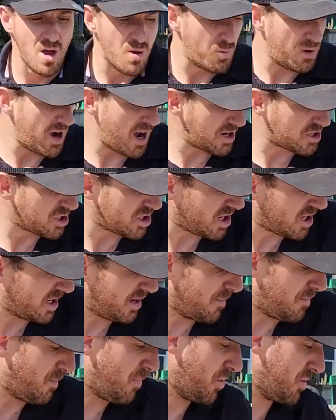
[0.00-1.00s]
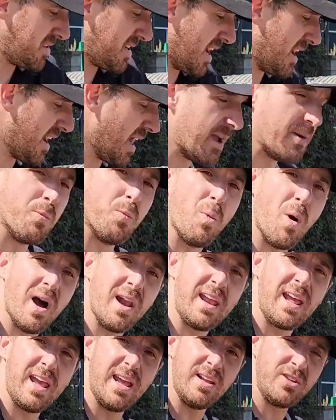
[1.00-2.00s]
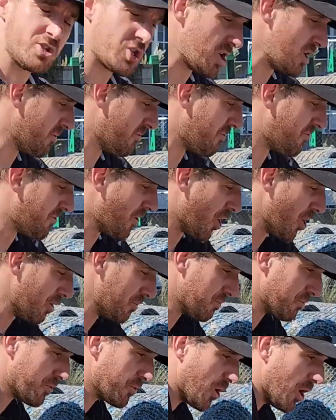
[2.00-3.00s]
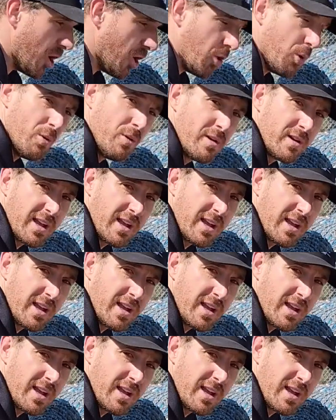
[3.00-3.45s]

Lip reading: we're actually going to put down a 1-inch foam roll.